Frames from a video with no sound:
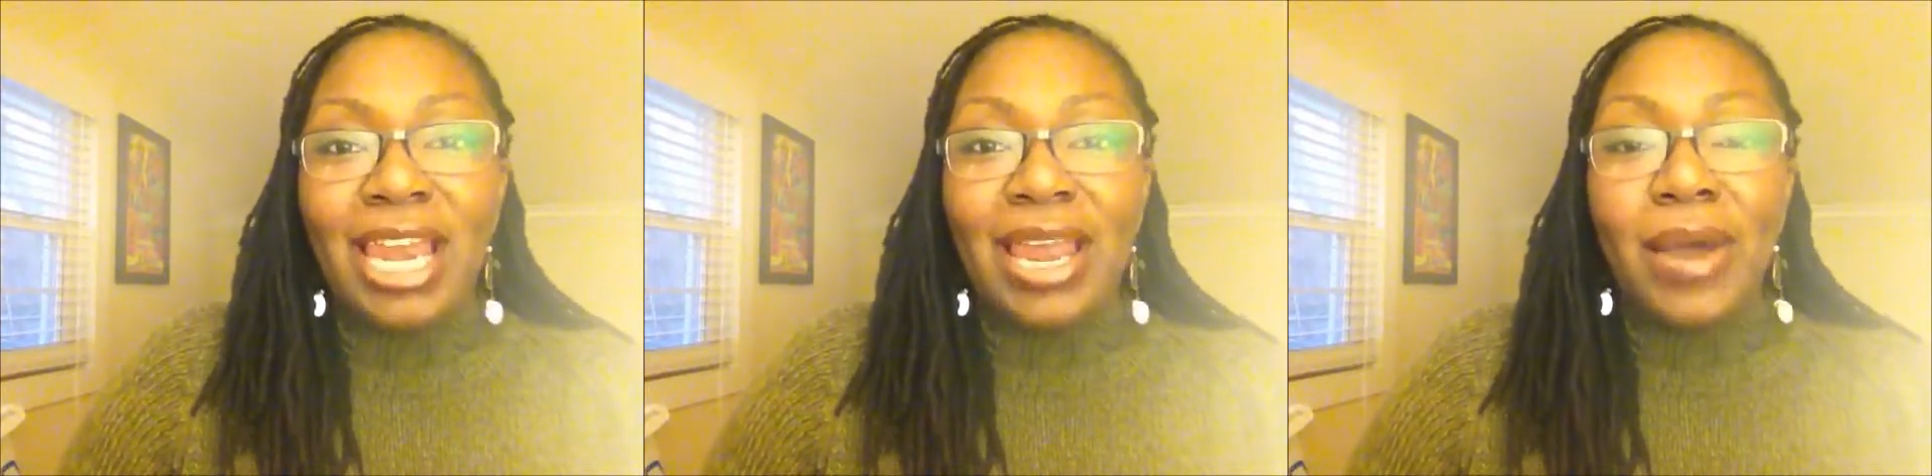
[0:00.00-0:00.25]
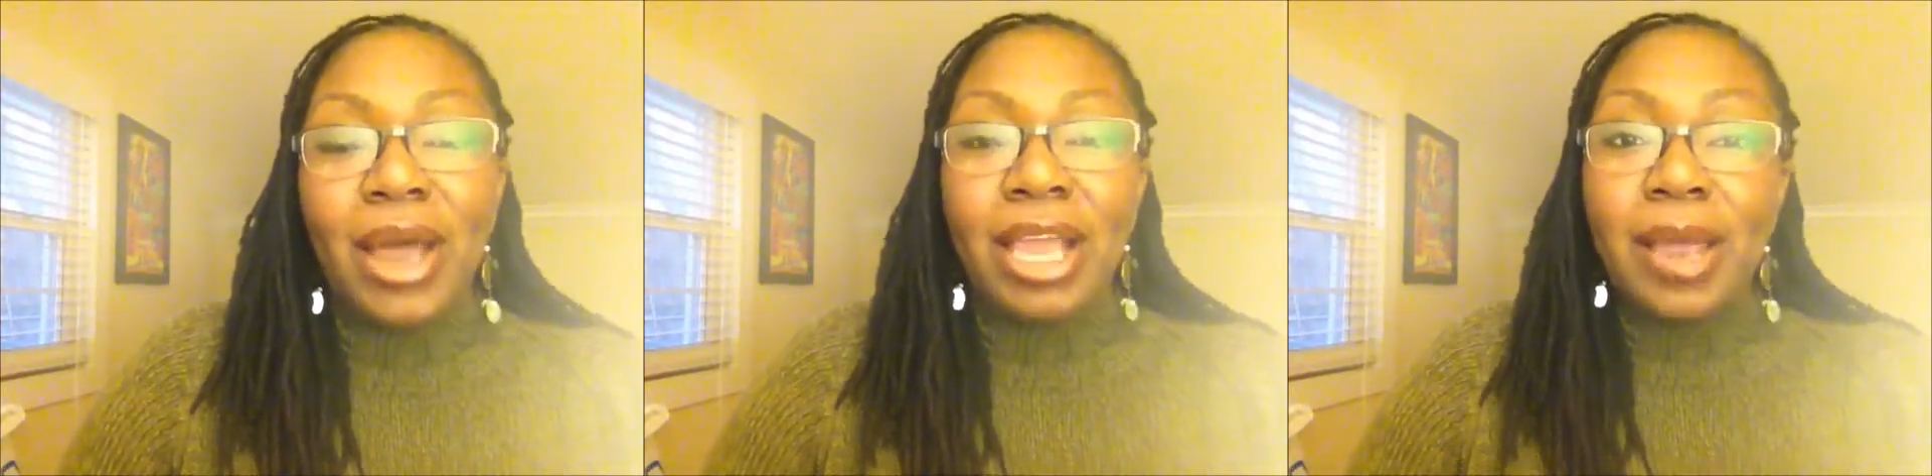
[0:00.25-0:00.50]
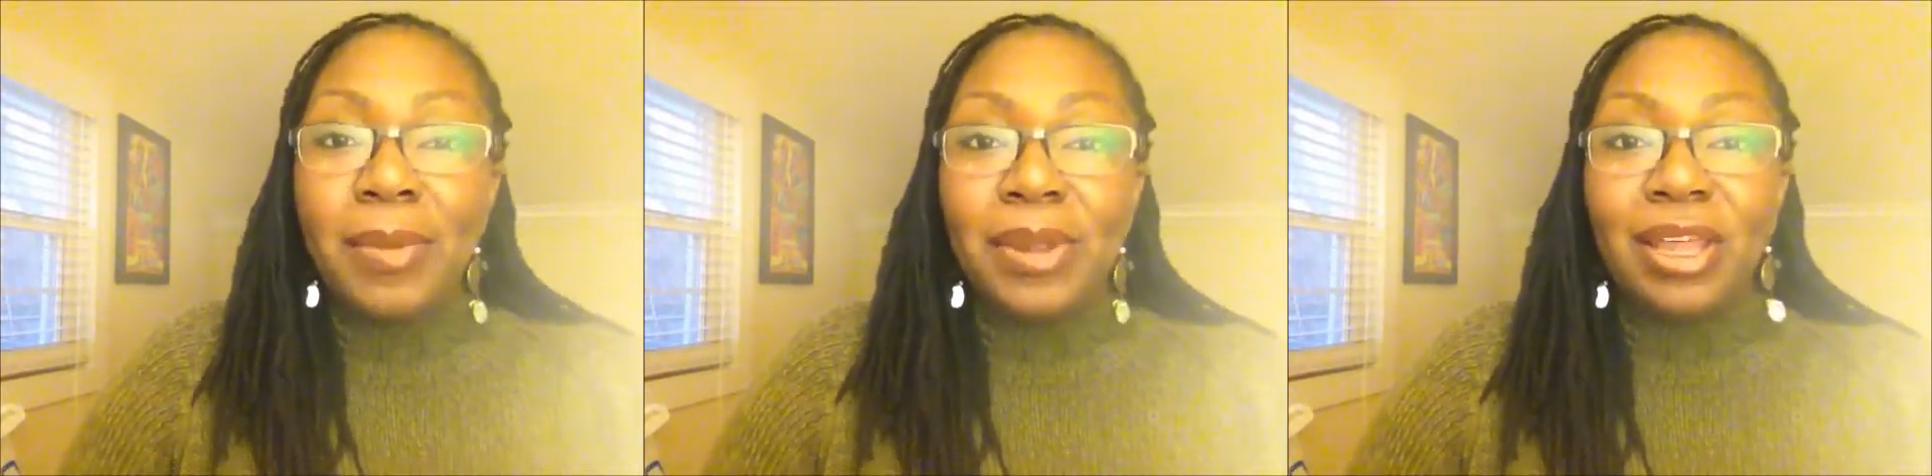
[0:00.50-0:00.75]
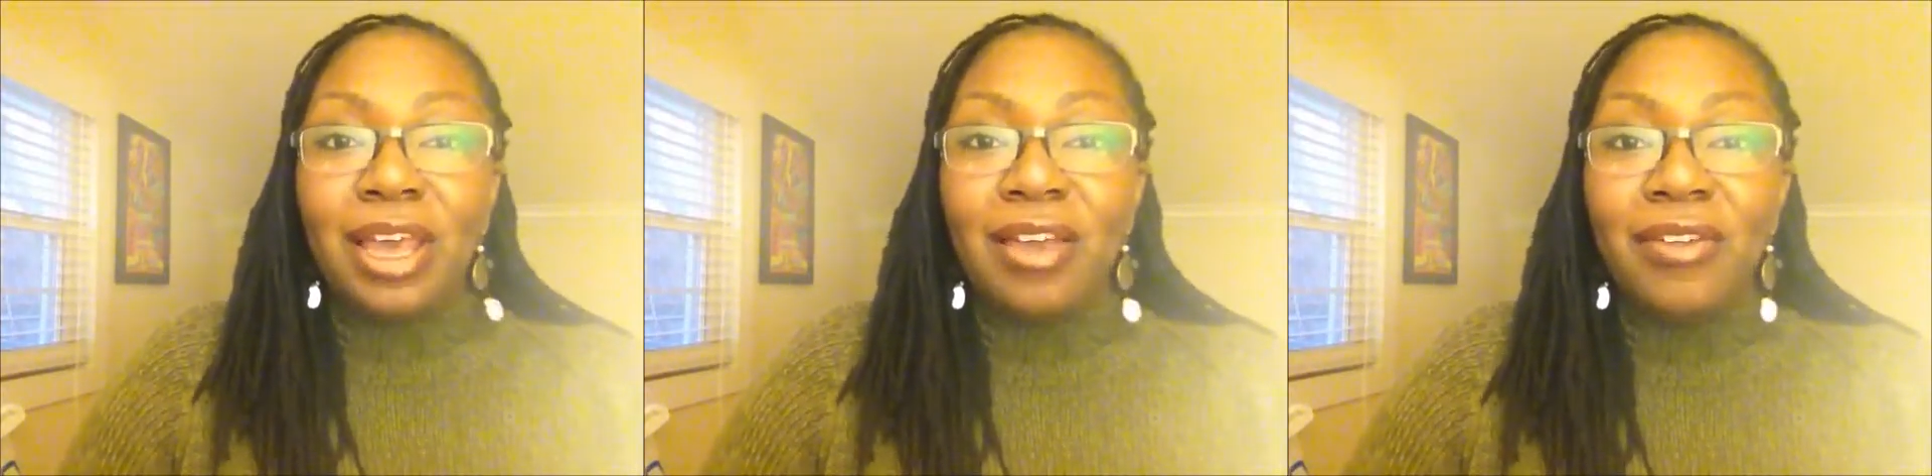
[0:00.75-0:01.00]
Now, a
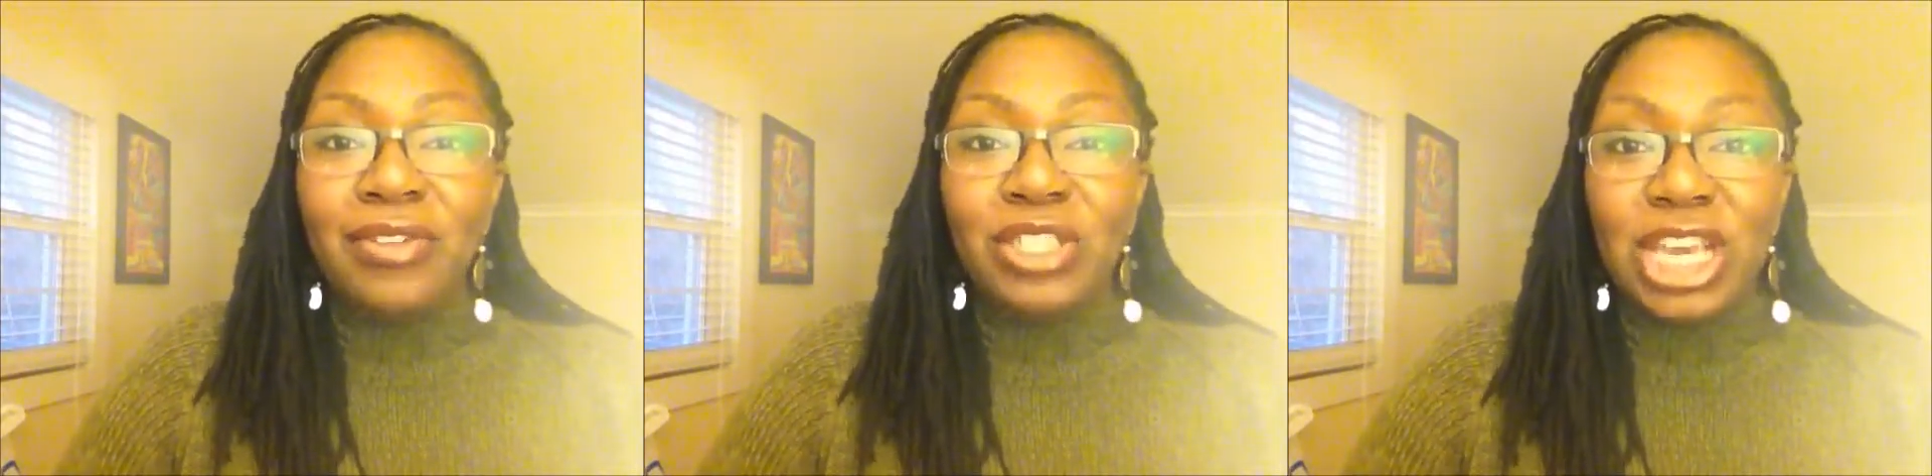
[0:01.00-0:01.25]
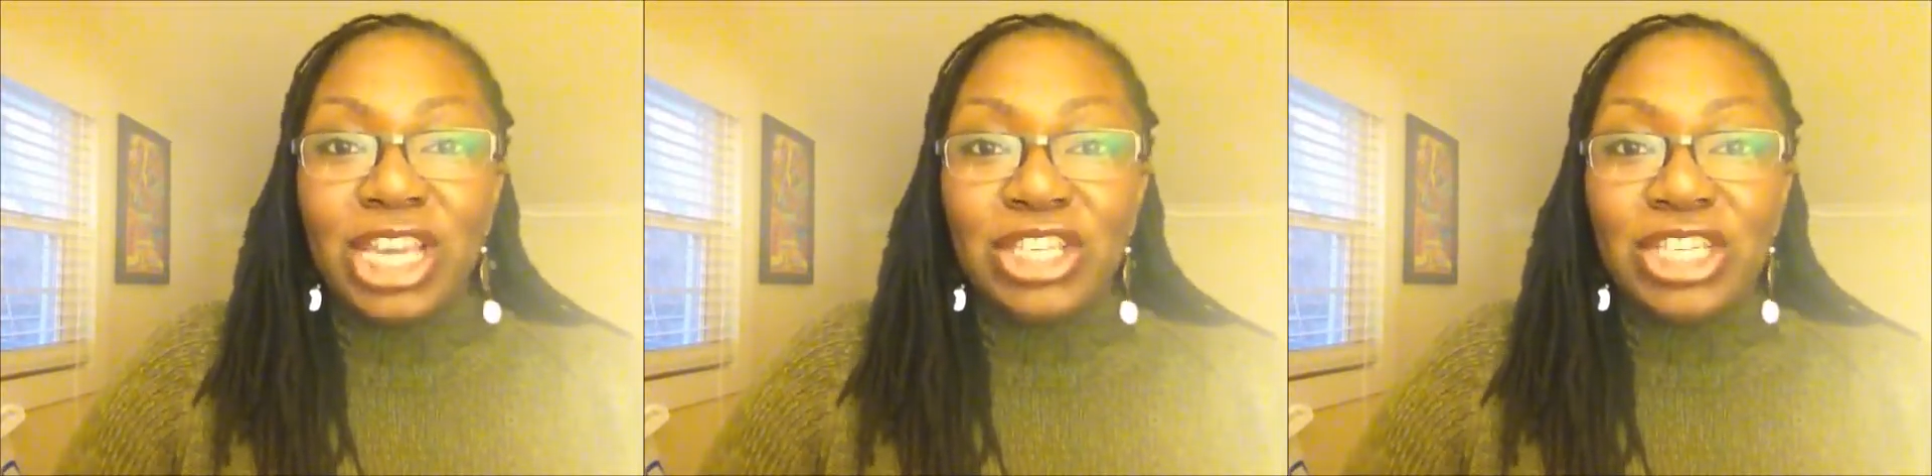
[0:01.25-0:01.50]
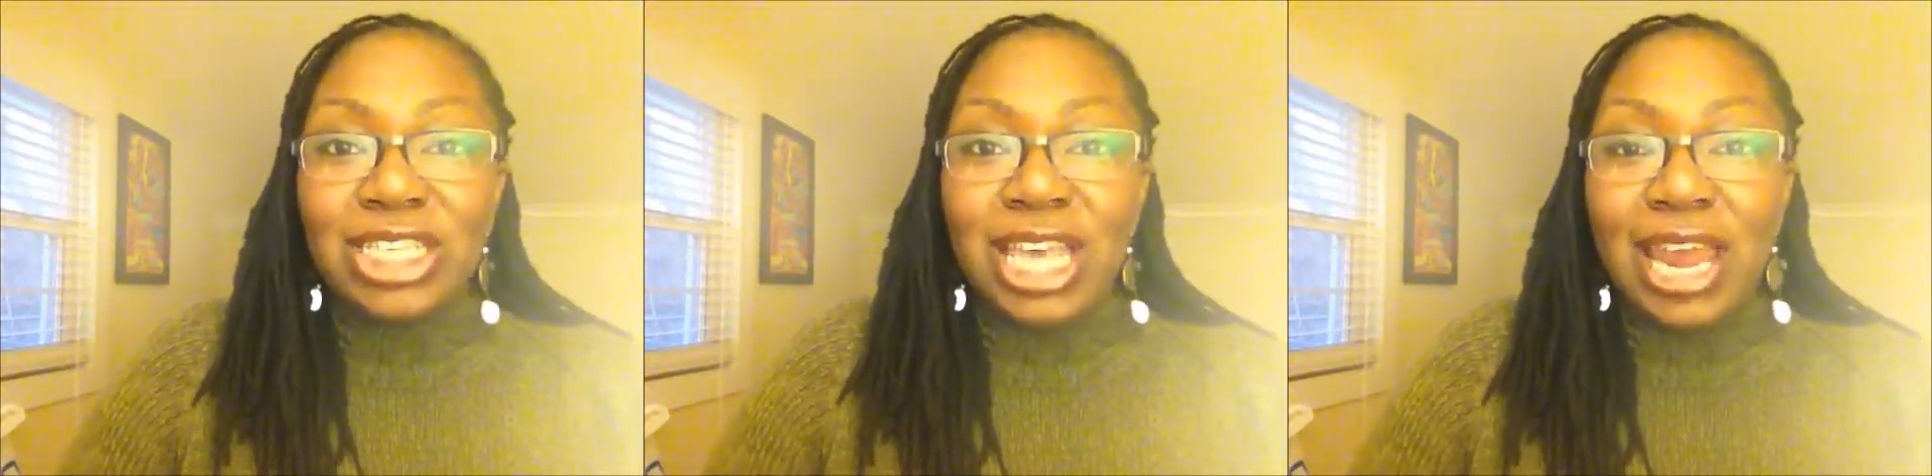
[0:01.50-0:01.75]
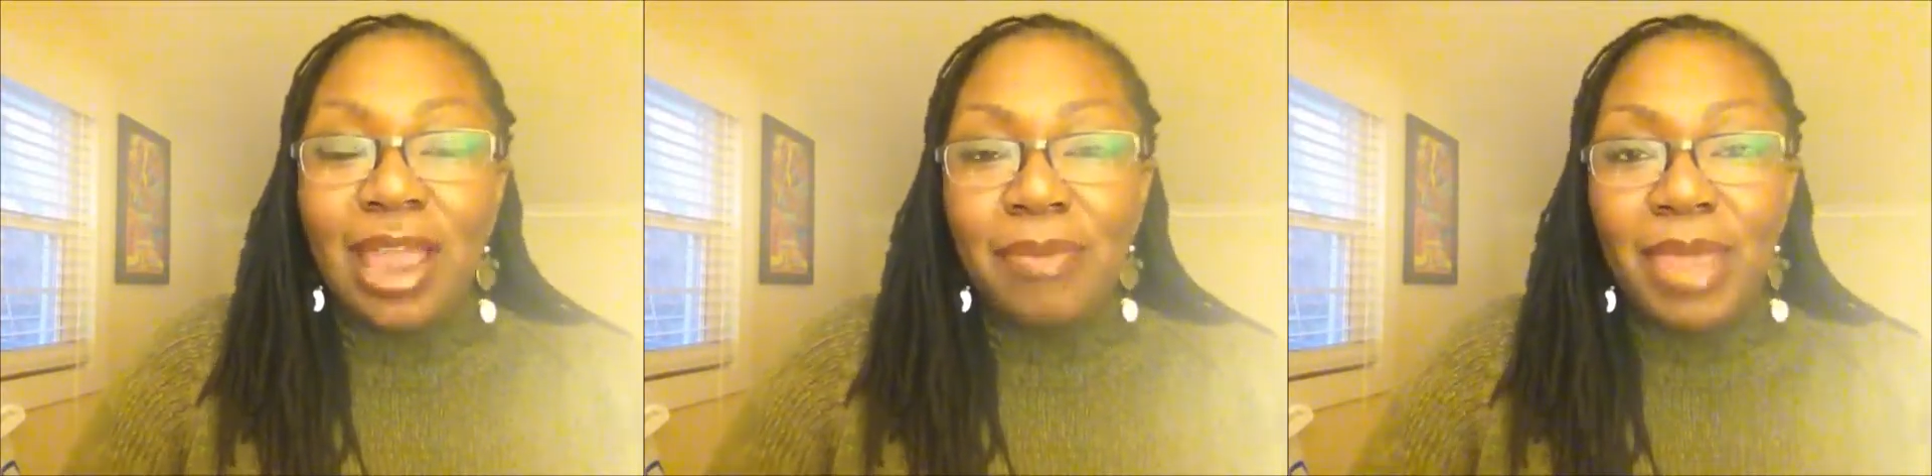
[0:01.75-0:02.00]
couple of changes
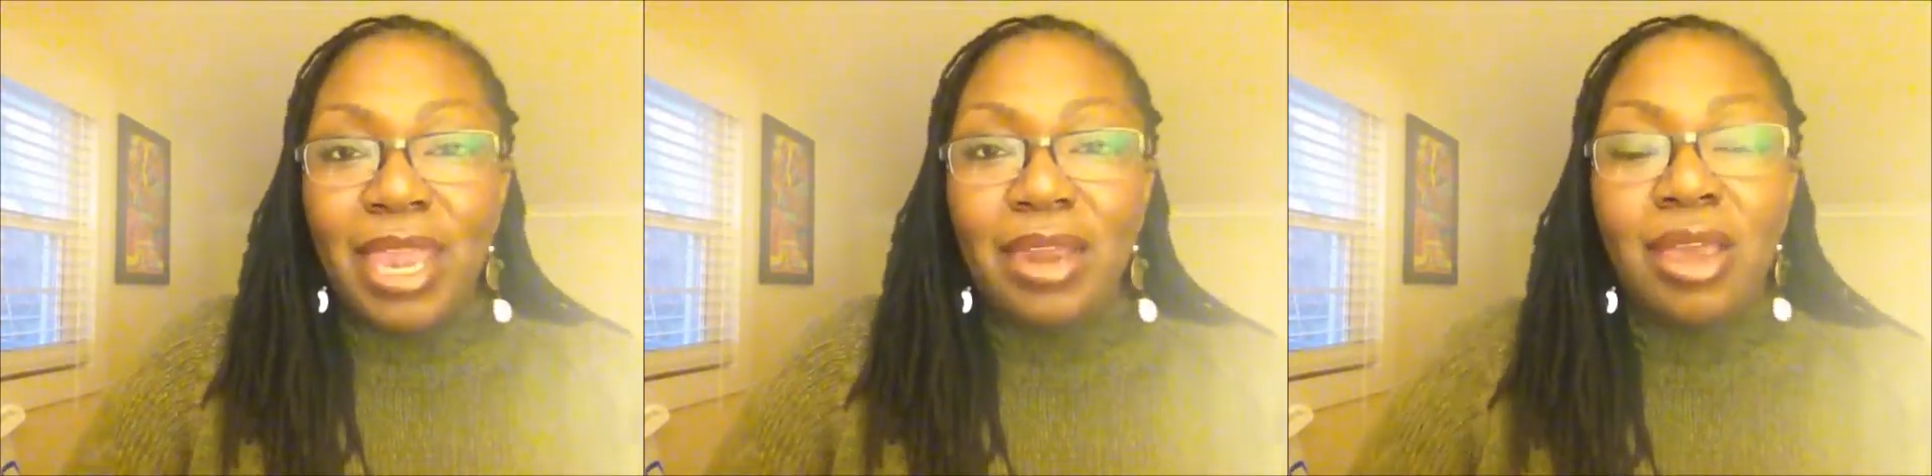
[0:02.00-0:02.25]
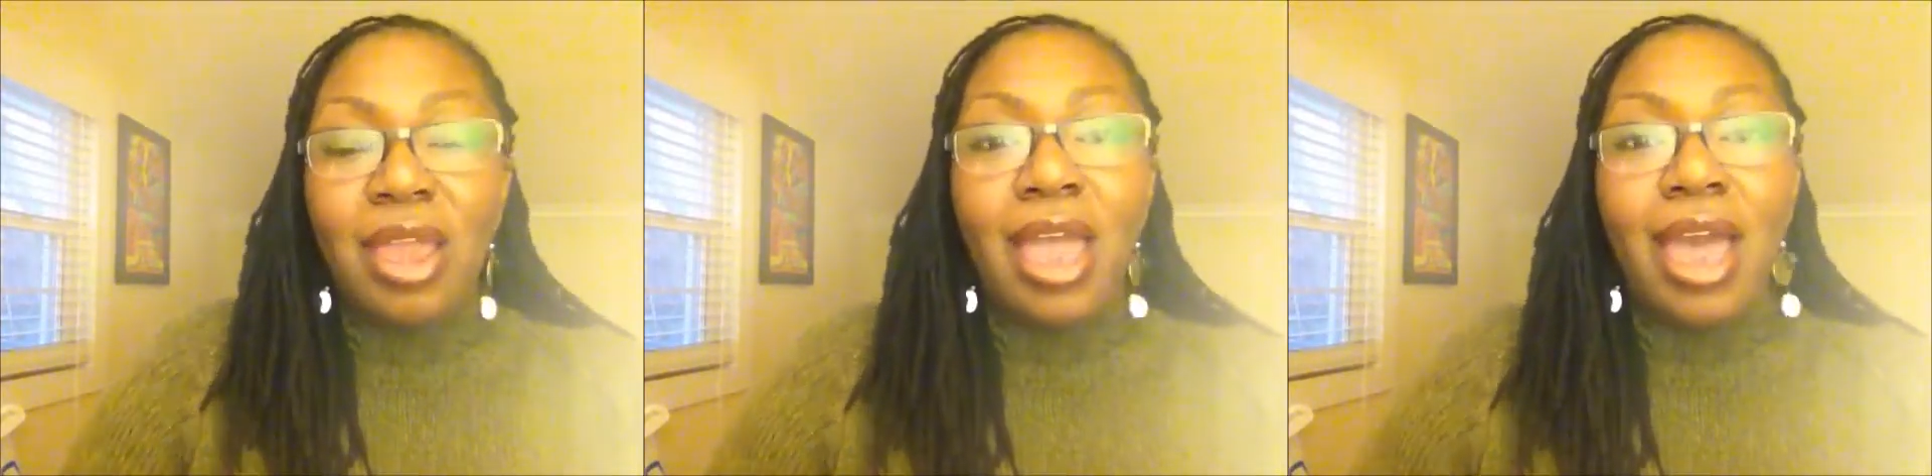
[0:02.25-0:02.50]
that I made.